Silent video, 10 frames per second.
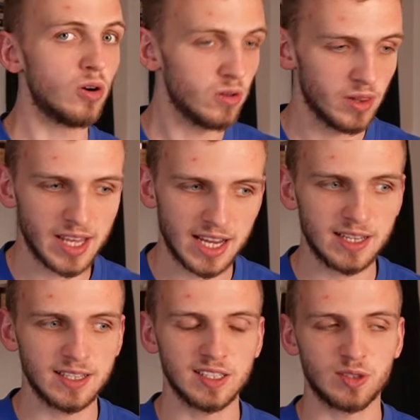All
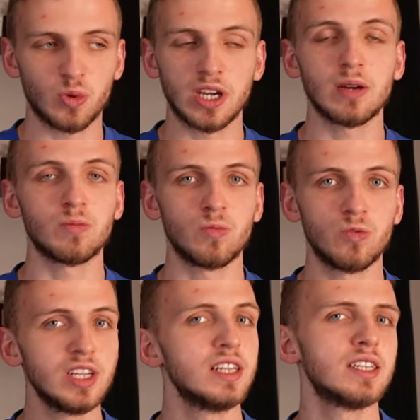that is why I'm
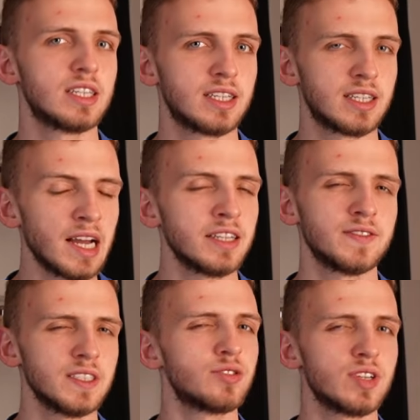really kind of
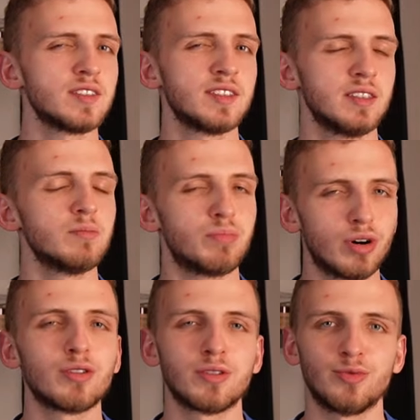interested in
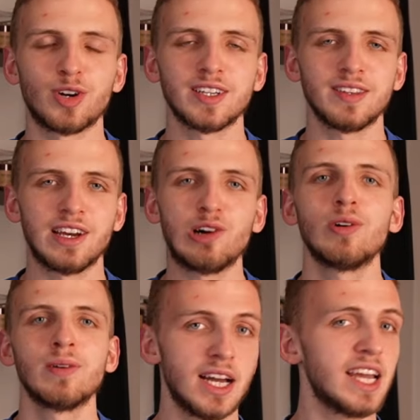boron right
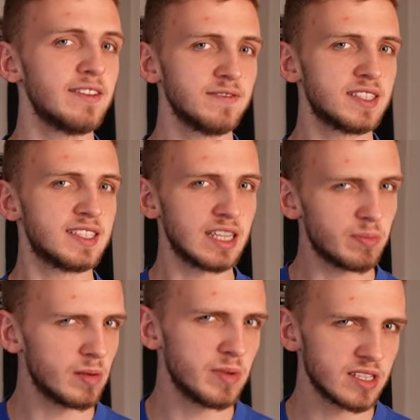now. I haven't
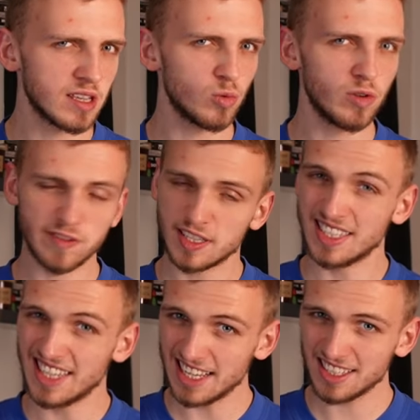supplemented with it
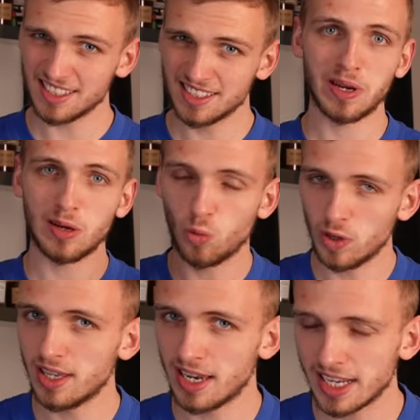yet, but I
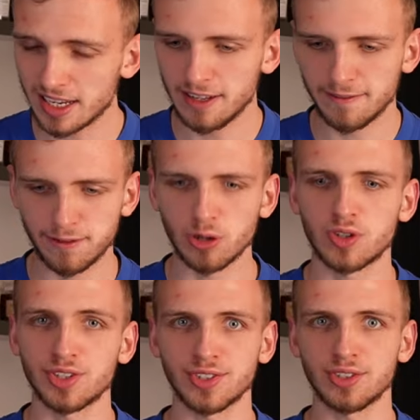will likely
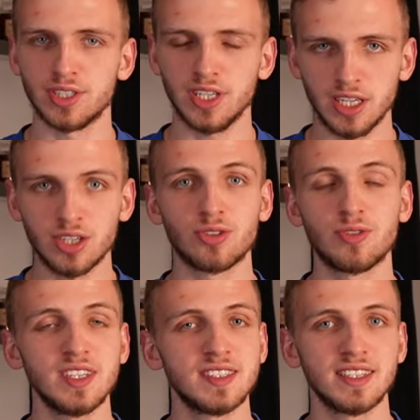focus on
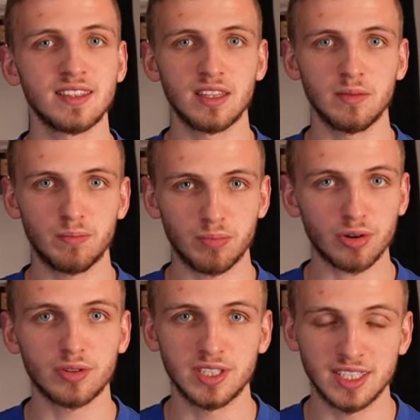increasing the boron